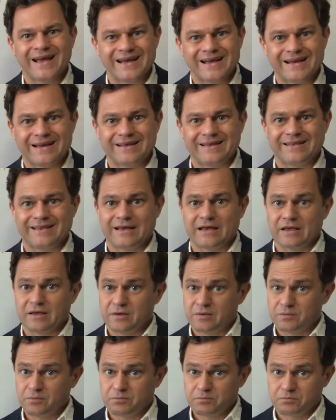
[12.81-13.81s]
And
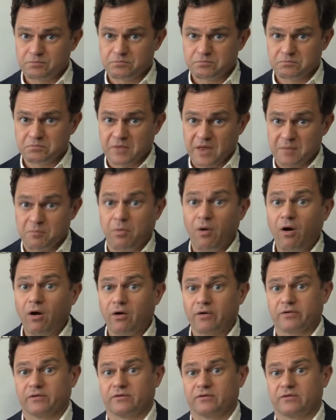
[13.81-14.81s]
they
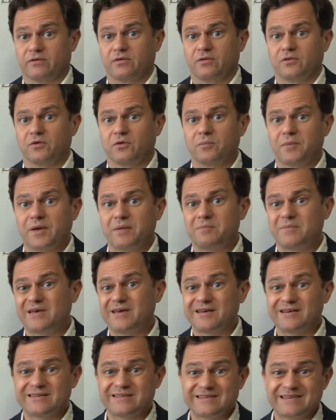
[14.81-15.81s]
balked a little bit
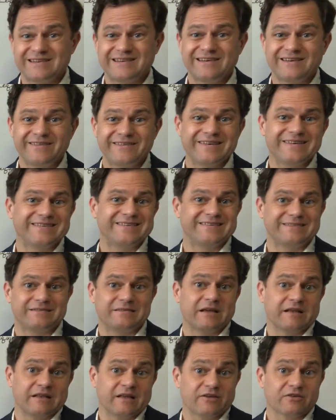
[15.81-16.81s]
because
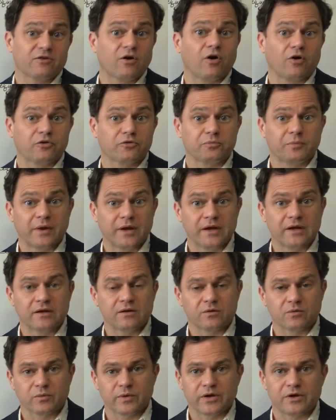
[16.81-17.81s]
it does cost money
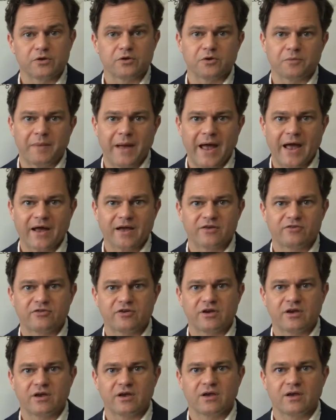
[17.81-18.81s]
to redo your
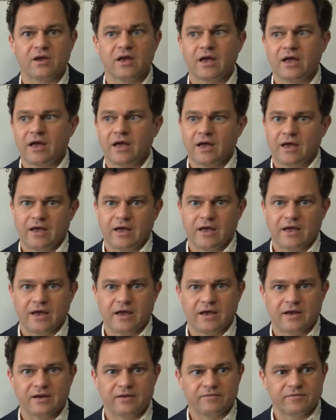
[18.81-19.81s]
packaging,
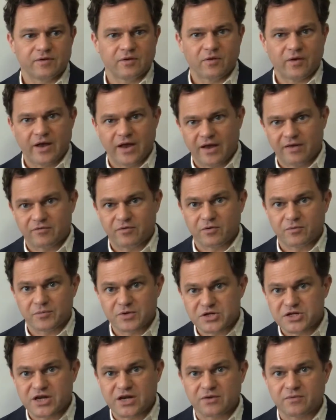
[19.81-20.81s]
and if you don't have your
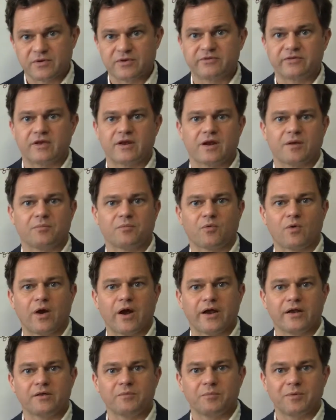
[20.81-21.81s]
machinery set up
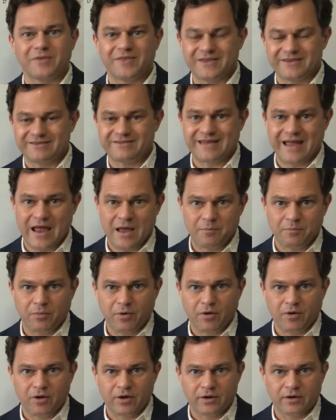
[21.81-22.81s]
right to put the stamp
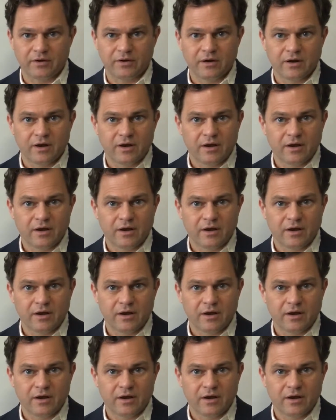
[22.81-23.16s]
on